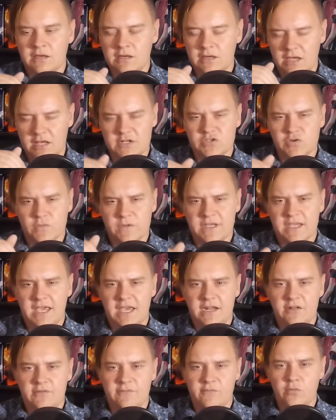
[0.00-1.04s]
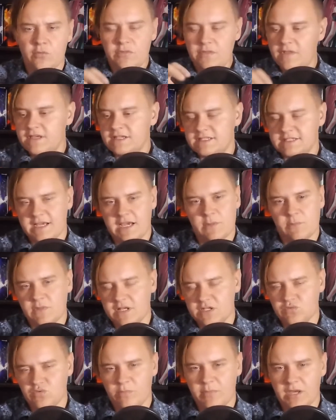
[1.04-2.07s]
it is only canon for this
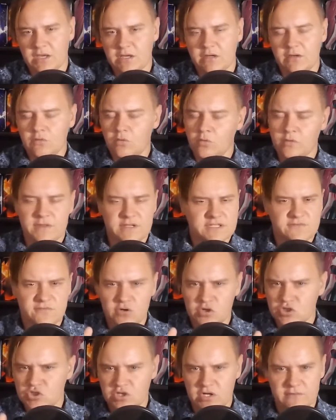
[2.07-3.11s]
timeline's Rebecca or this version